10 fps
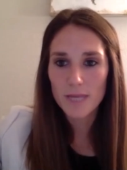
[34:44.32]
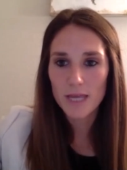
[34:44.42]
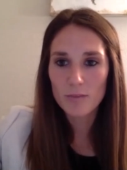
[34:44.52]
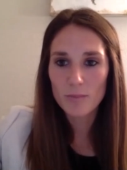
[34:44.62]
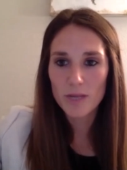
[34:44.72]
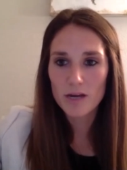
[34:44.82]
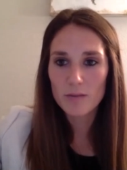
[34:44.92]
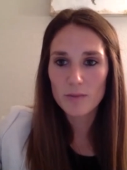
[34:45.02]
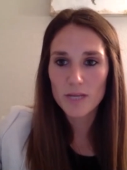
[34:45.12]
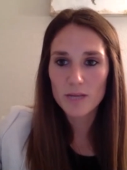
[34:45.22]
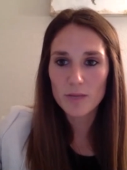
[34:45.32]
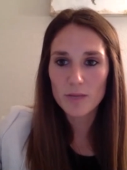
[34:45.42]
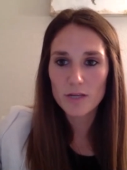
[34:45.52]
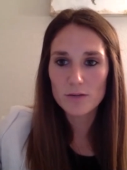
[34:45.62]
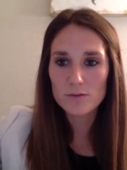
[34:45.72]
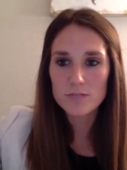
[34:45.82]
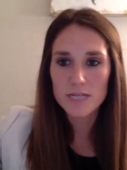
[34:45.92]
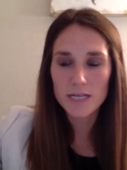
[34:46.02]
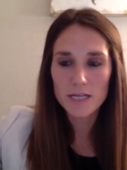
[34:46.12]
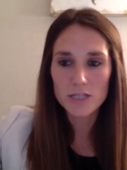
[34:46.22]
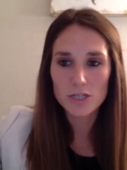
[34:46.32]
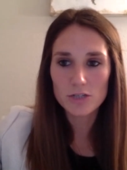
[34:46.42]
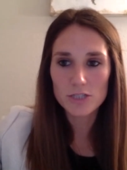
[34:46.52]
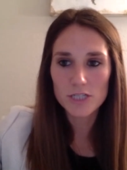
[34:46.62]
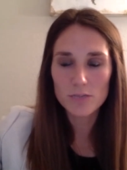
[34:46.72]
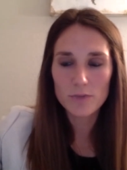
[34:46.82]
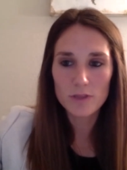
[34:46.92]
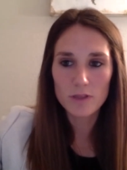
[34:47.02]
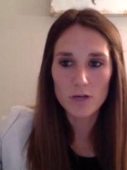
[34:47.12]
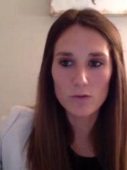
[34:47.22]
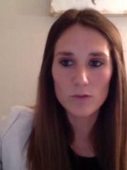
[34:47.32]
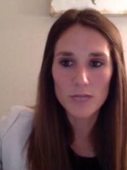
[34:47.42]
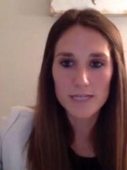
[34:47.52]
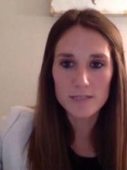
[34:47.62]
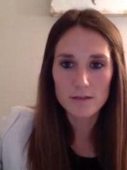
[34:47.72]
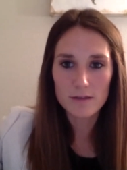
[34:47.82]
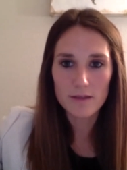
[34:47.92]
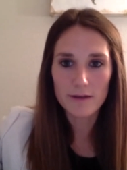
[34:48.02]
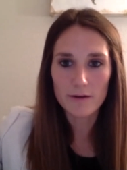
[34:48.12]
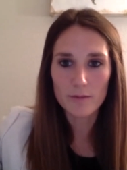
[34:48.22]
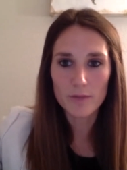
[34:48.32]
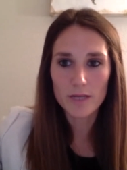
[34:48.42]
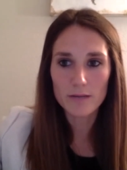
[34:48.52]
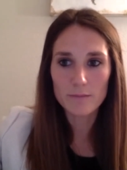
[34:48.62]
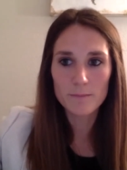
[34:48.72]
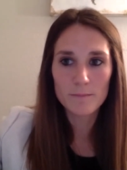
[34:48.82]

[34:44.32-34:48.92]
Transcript: Can PRP be used in conjunction with low laser therapy?